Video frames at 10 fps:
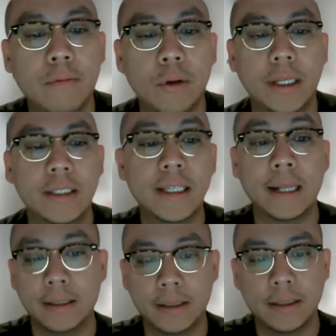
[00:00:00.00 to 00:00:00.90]
for these
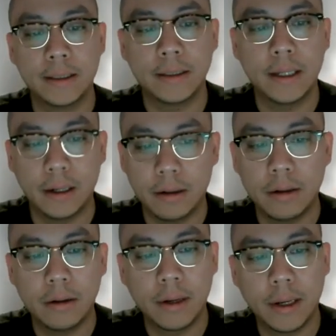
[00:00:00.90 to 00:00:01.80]
sentences here.
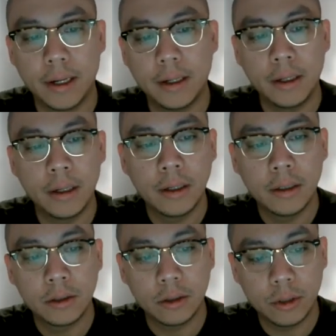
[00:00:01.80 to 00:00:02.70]
Okay,
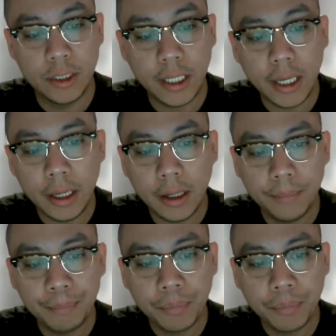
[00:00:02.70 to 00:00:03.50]
so C,